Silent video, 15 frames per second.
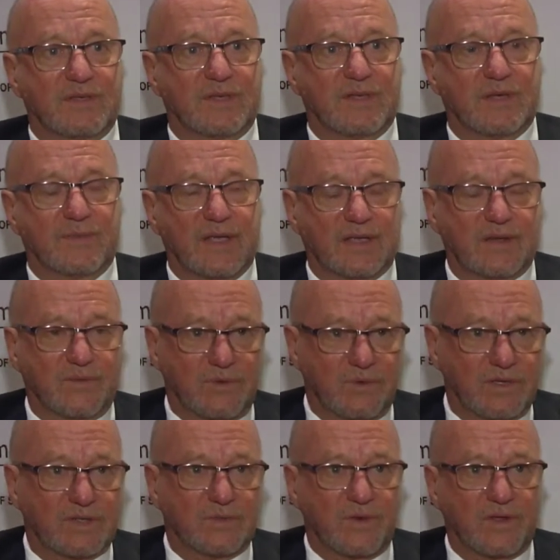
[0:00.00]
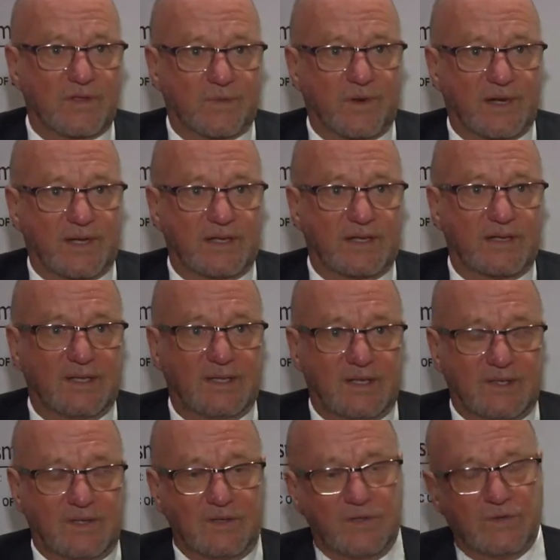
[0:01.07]
that will make it worthwhile
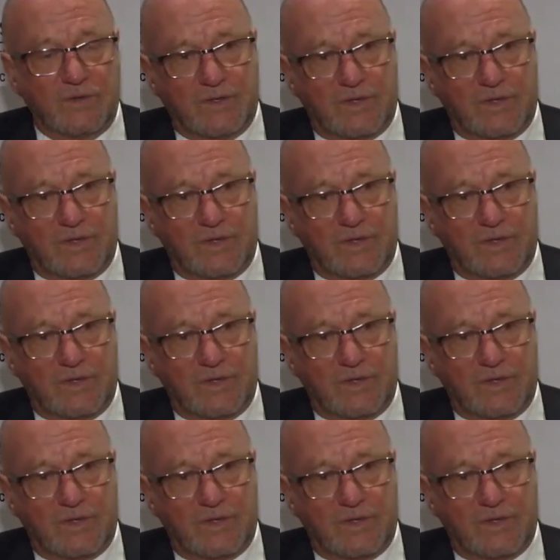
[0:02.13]
you